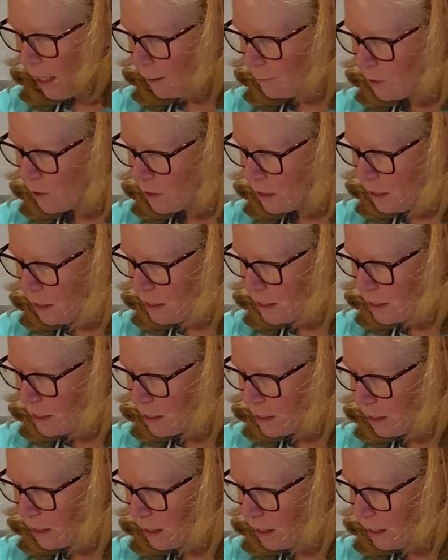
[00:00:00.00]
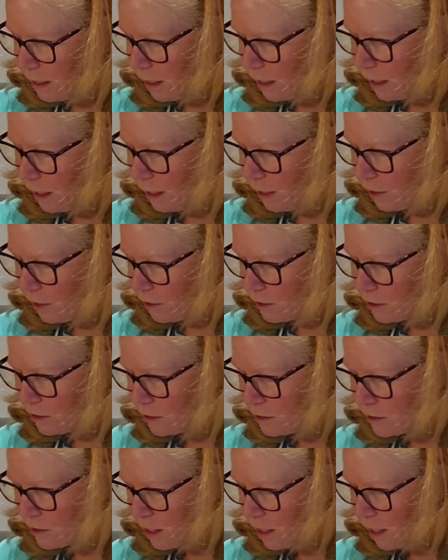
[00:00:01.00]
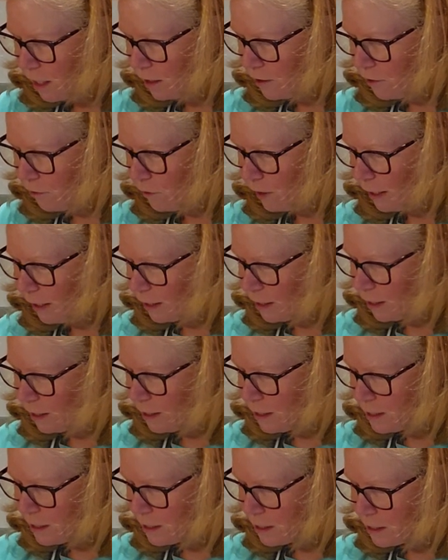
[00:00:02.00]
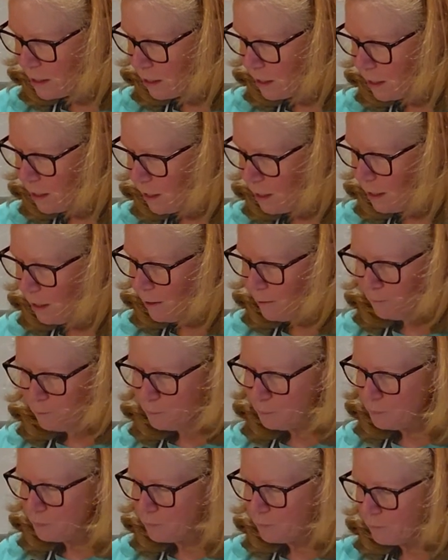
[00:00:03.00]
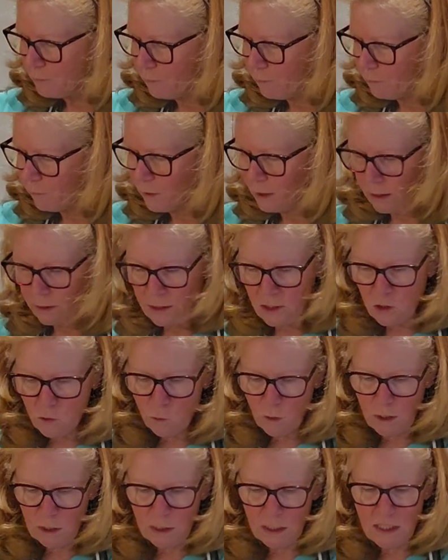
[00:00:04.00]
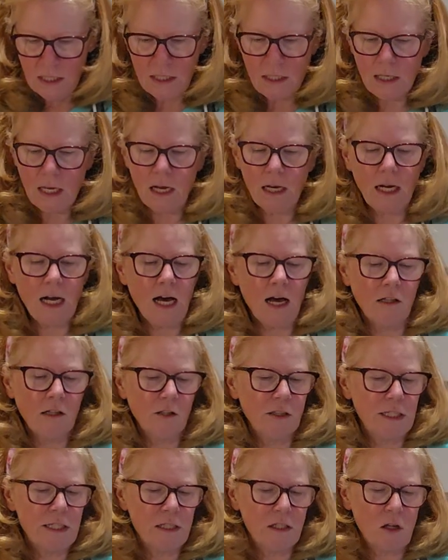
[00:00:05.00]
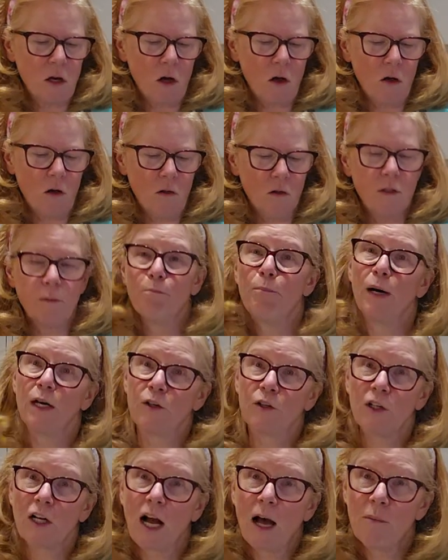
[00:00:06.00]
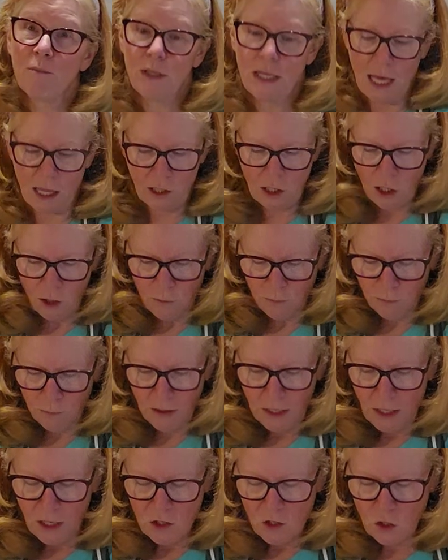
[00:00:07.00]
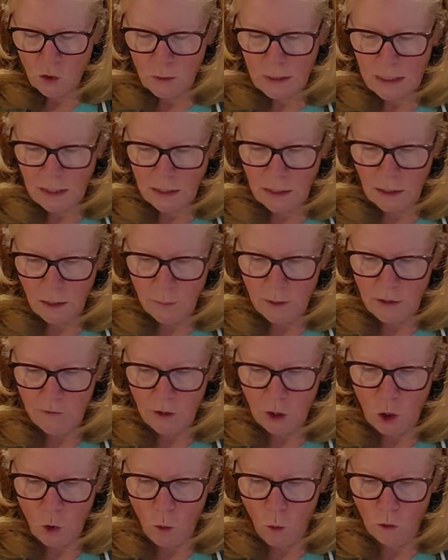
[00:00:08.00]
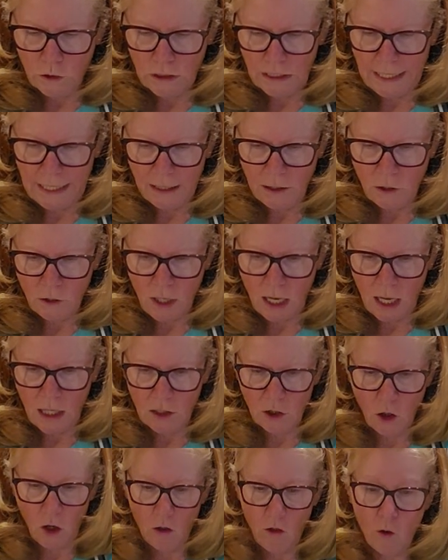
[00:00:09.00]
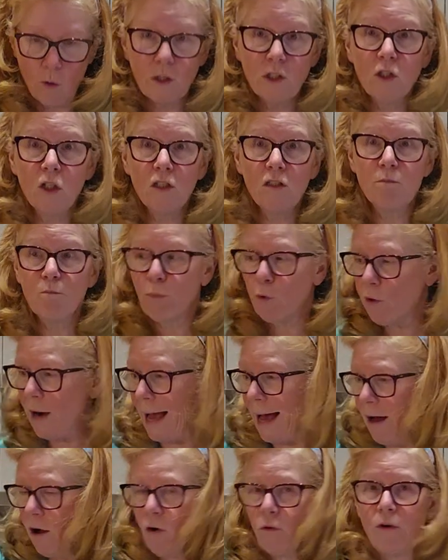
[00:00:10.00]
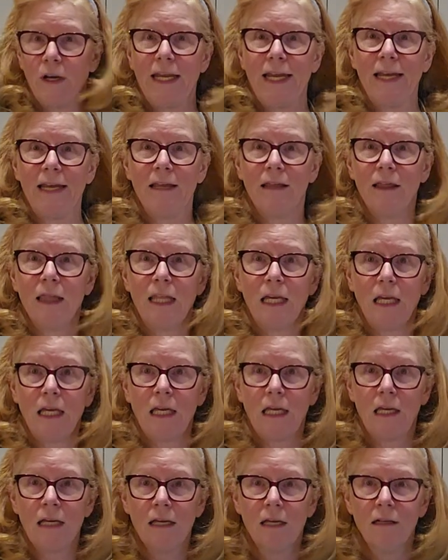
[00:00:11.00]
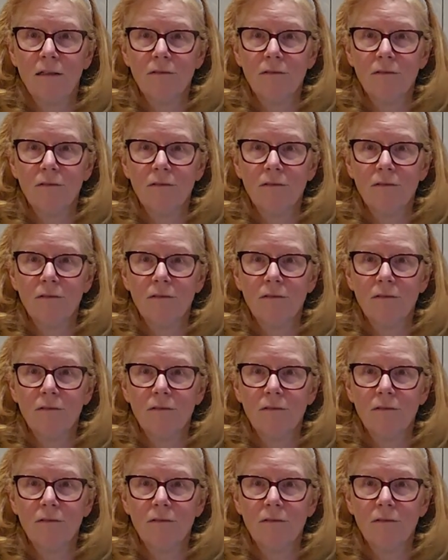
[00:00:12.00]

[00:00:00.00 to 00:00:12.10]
I'm just going to stick it in here, just kind of go like this. This color is called Buttercup Yellow. So it's a little bit of a golden yellow color, although it looks brown in the